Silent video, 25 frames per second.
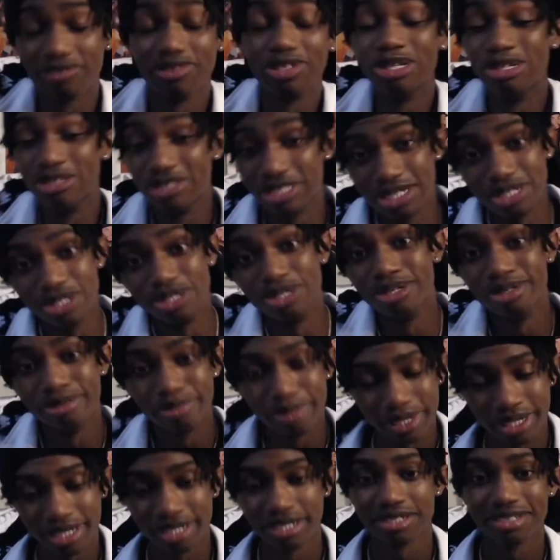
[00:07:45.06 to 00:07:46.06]

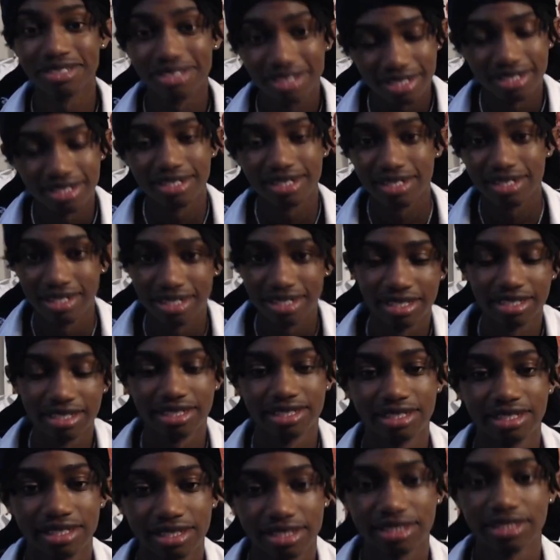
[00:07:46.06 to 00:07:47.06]
YouTube?
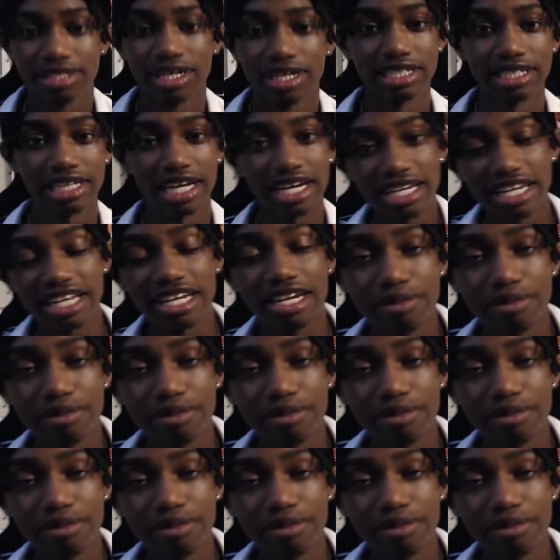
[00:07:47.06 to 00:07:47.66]
Alright, Cause I need